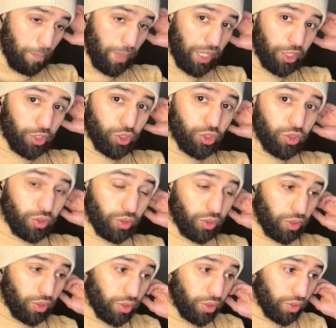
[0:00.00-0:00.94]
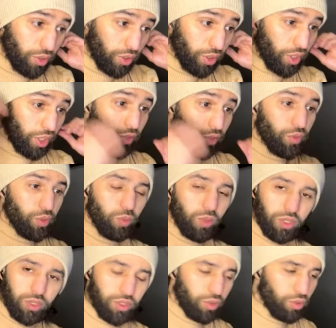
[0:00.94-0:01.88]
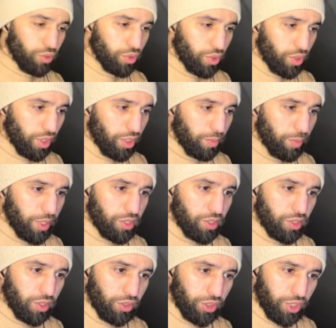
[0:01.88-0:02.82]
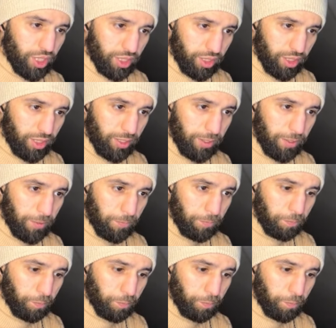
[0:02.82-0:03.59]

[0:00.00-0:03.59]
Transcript: Make sure, if you want to send me a suggestion,